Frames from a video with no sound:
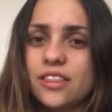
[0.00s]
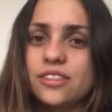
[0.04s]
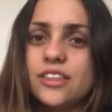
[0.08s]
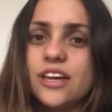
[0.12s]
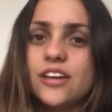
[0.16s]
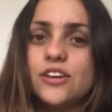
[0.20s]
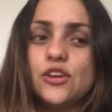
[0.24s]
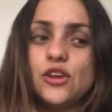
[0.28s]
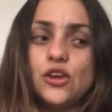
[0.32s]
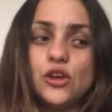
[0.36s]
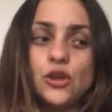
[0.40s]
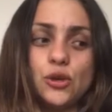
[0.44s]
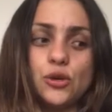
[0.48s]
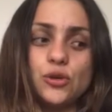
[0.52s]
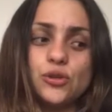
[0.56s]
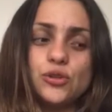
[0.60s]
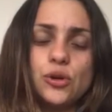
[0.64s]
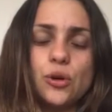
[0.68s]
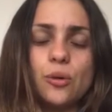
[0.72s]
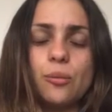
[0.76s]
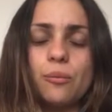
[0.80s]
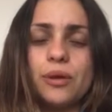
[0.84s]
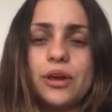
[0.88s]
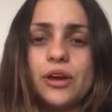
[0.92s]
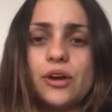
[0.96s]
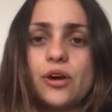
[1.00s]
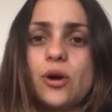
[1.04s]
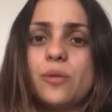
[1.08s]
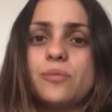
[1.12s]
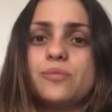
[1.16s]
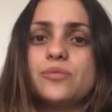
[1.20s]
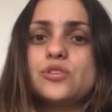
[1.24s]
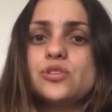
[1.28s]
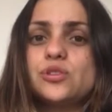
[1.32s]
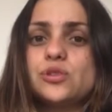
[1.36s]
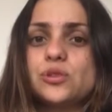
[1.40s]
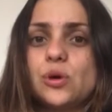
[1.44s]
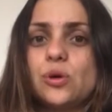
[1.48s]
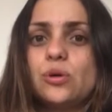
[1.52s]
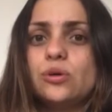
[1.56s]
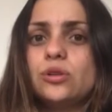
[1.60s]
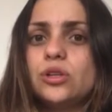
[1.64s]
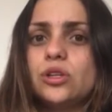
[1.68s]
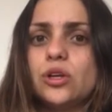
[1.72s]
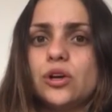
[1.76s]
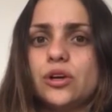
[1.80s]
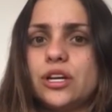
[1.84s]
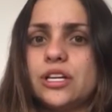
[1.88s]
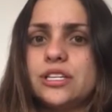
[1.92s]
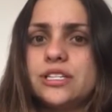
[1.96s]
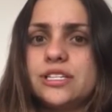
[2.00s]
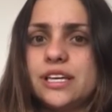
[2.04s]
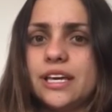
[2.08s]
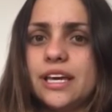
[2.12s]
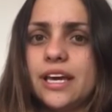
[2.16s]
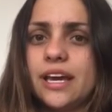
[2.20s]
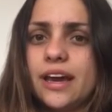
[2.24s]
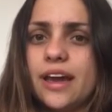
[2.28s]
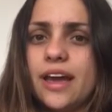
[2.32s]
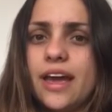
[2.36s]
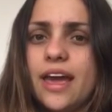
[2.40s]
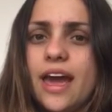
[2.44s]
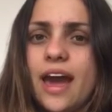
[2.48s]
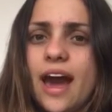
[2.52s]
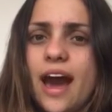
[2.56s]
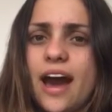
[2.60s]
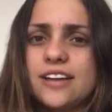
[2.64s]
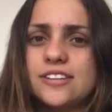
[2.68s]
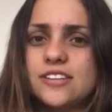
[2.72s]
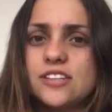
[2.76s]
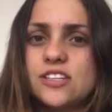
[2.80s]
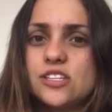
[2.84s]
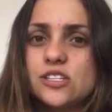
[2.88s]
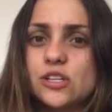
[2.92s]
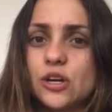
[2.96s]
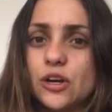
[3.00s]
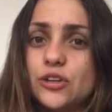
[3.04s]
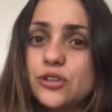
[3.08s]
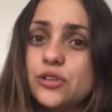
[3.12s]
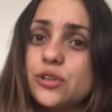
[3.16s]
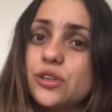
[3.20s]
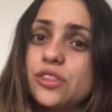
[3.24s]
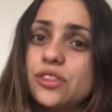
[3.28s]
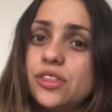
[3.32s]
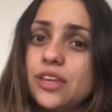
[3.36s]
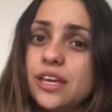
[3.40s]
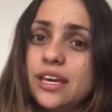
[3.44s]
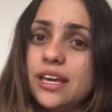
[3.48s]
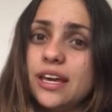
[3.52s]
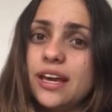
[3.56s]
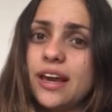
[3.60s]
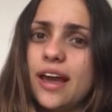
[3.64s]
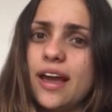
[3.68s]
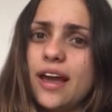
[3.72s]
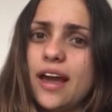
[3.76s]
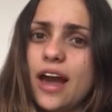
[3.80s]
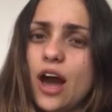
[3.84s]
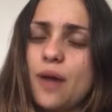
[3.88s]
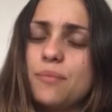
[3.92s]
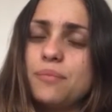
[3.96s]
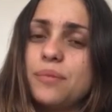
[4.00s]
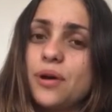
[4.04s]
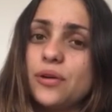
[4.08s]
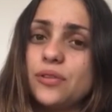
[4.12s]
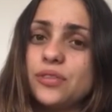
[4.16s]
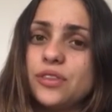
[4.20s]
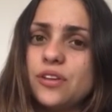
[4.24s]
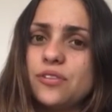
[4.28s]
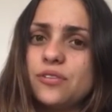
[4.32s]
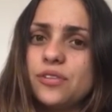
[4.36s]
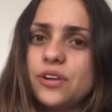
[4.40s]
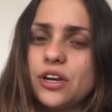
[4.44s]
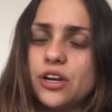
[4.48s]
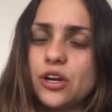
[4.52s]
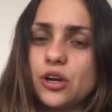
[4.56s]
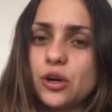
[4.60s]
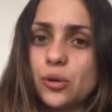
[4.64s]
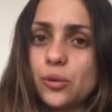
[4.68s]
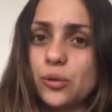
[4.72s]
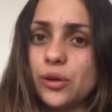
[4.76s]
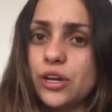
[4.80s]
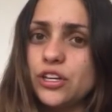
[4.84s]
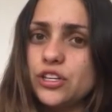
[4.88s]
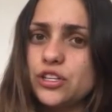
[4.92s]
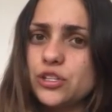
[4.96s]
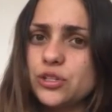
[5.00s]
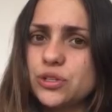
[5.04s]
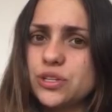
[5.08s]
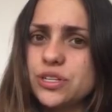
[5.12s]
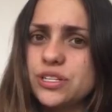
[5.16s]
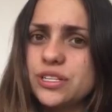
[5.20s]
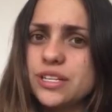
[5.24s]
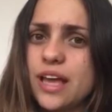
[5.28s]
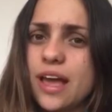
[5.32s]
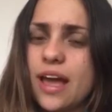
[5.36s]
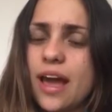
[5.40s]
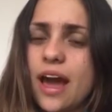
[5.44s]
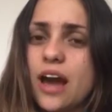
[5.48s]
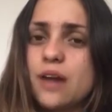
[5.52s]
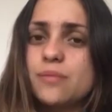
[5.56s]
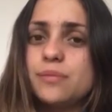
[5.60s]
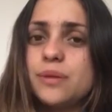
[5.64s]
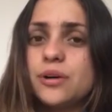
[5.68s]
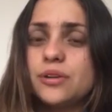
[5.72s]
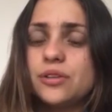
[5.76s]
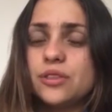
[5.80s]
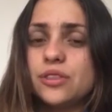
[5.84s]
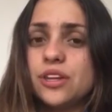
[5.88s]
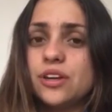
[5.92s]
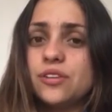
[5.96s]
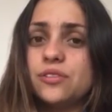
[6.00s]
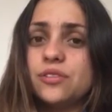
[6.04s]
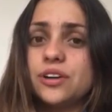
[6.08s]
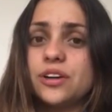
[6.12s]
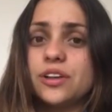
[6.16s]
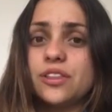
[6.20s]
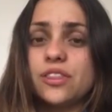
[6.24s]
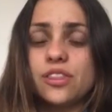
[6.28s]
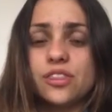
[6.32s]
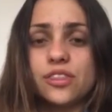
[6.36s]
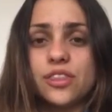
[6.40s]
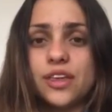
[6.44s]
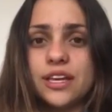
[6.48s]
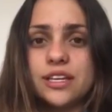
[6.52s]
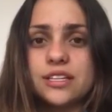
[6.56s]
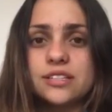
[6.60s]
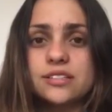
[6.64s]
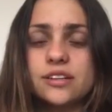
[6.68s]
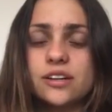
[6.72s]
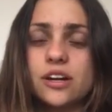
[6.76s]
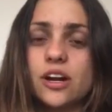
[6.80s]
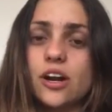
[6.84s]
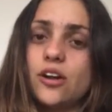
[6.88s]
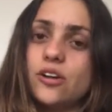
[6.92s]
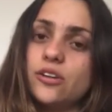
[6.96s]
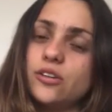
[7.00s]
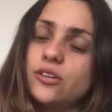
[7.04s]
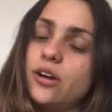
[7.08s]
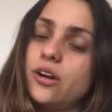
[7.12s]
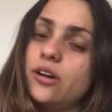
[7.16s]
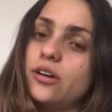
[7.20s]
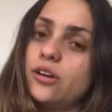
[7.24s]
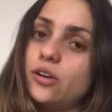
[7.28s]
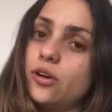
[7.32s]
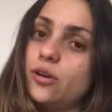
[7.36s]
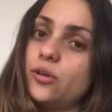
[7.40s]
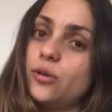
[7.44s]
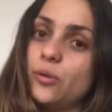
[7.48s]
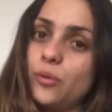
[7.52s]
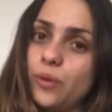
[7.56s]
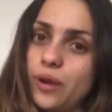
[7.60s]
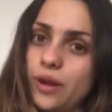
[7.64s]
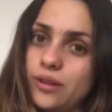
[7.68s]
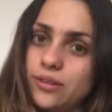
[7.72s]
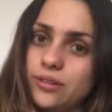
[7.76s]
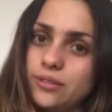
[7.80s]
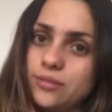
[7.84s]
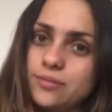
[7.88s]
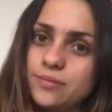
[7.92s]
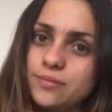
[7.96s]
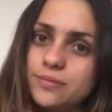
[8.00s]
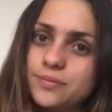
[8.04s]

that you don't become so lunatic and start to think about different creatures, about different things that are not real.